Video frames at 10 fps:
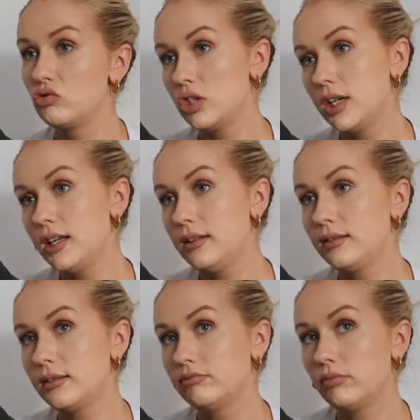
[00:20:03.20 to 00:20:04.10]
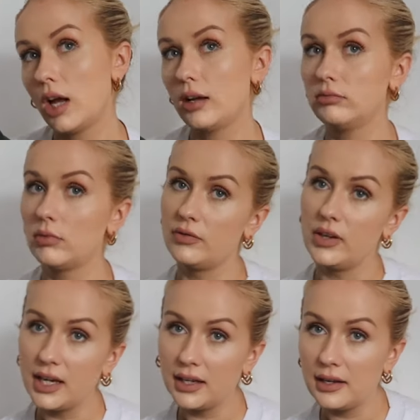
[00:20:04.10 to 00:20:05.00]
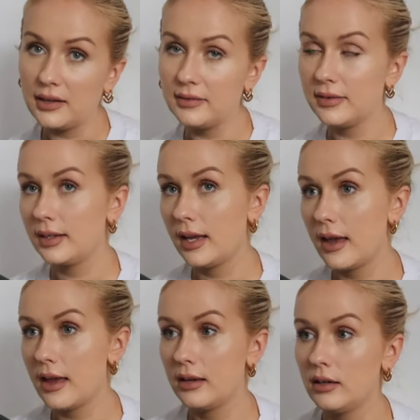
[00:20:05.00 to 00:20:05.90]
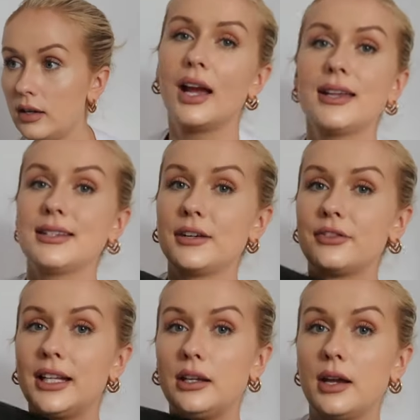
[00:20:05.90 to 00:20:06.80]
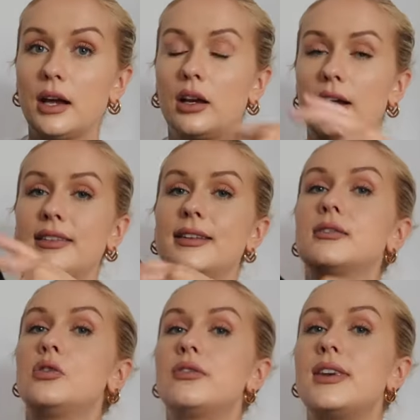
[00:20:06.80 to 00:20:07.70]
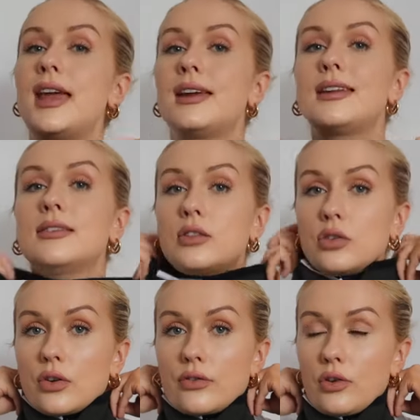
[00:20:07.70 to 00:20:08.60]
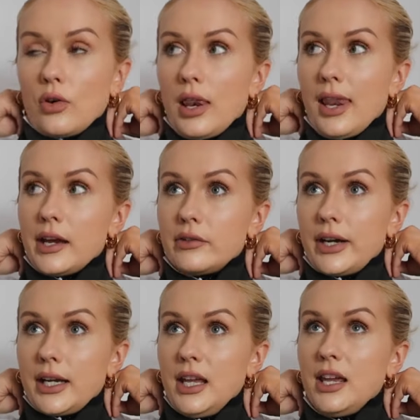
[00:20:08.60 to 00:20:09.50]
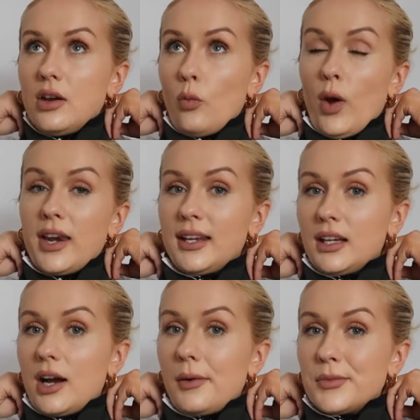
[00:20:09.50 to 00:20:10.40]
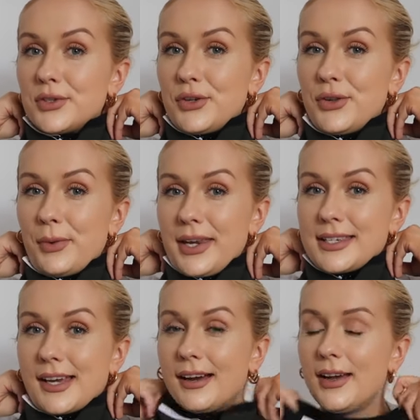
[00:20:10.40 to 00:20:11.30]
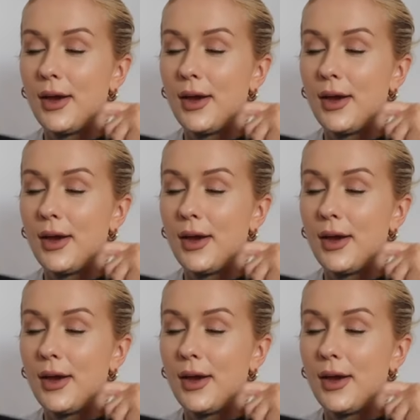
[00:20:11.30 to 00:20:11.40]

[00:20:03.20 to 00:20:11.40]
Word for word: jeans, like over leggings again. And definitely like this sort of neck is good for layering when it comes to the winter.